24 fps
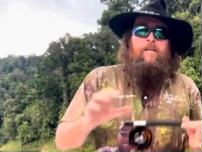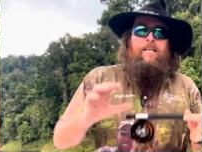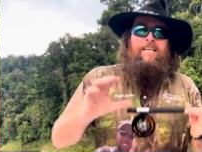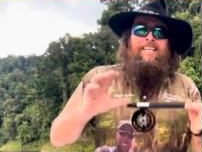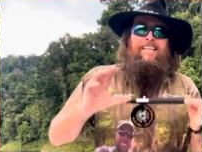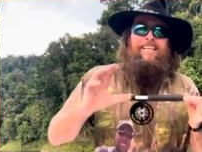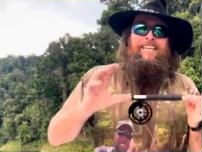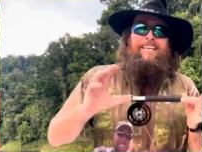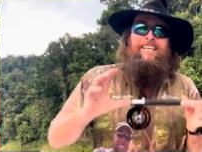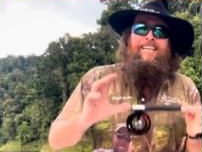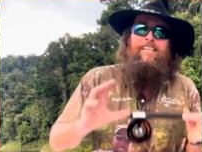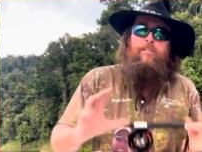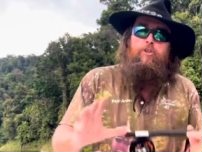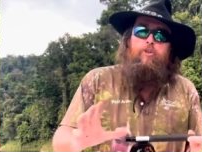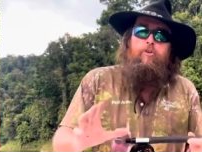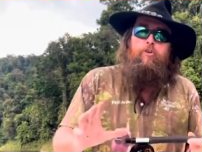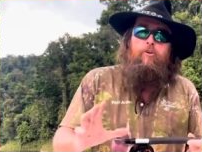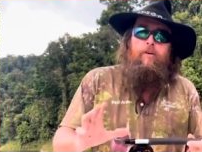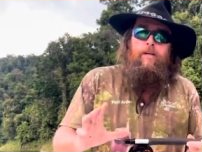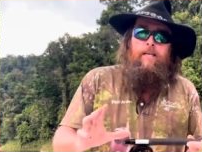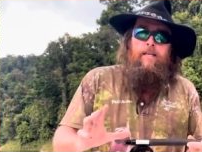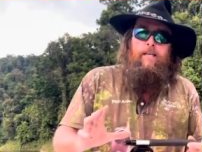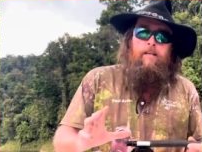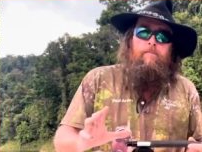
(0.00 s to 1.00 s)

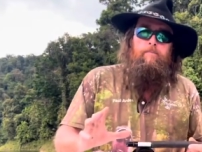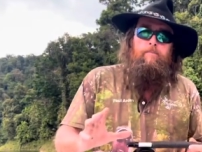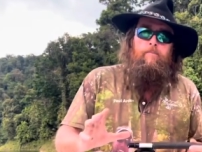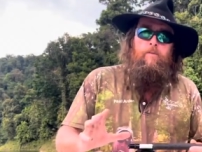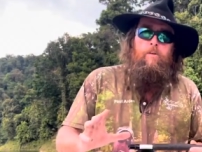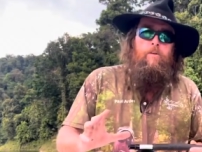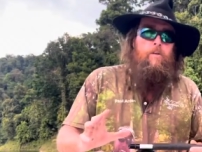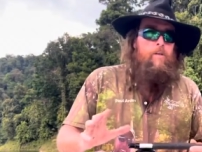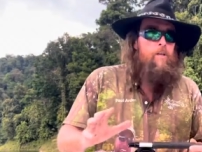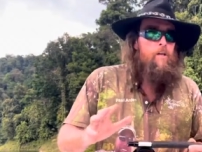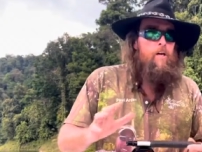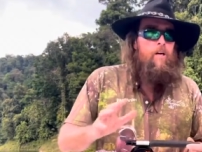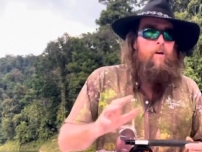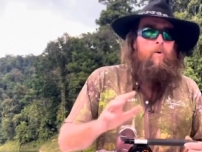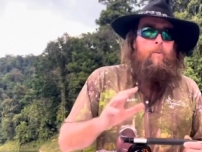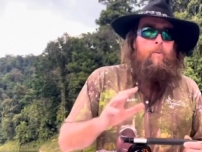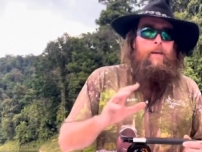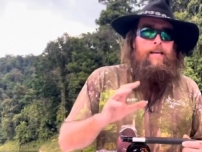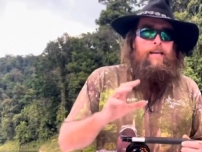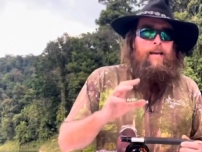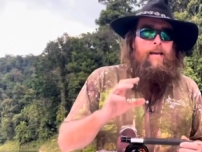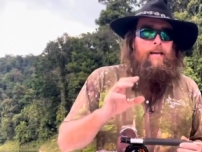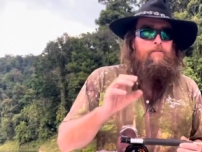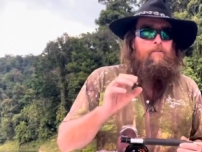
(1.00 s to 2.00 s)
literally. You know,
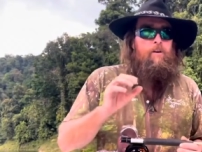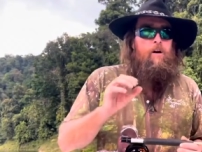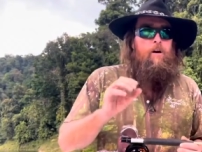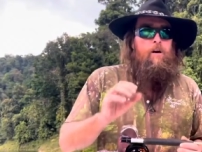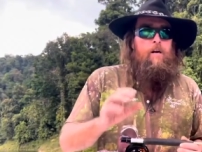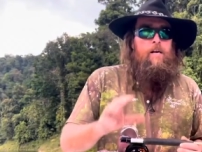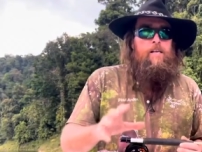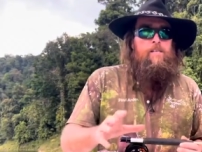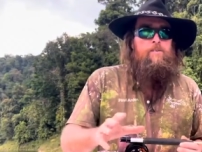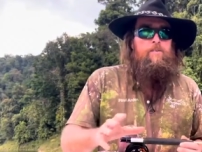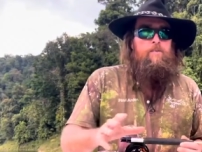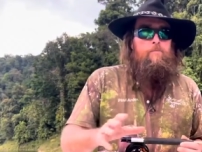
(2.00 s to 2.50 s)
we have guys